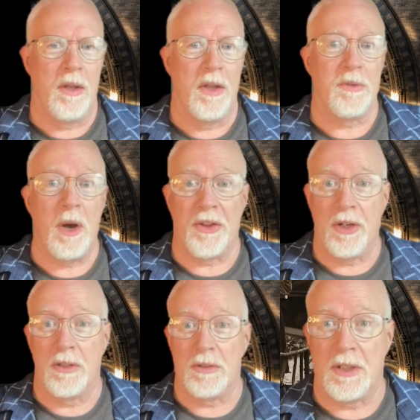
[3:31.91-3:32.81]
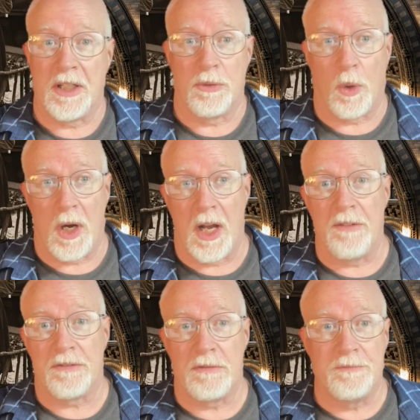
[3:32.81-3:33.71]
His mother and
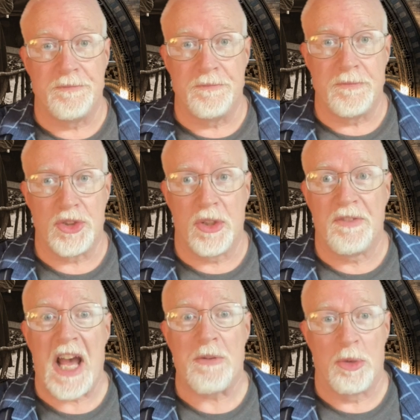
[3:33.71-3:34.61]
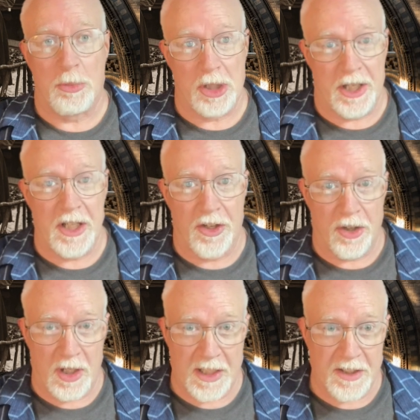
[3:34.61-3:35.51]
wife served admirably in
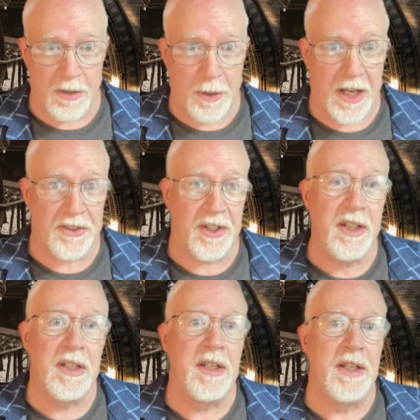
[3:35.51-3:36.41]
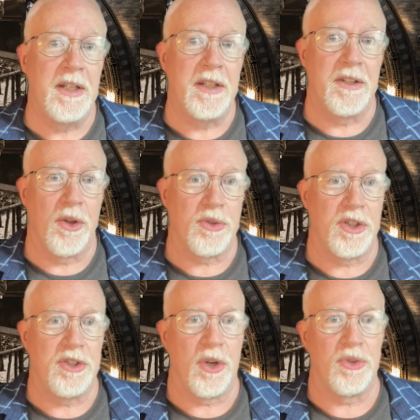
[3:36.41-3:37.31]
her elected capacity, and though
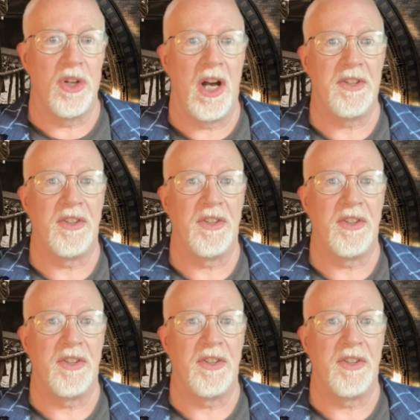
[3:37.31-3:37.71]
she chose not to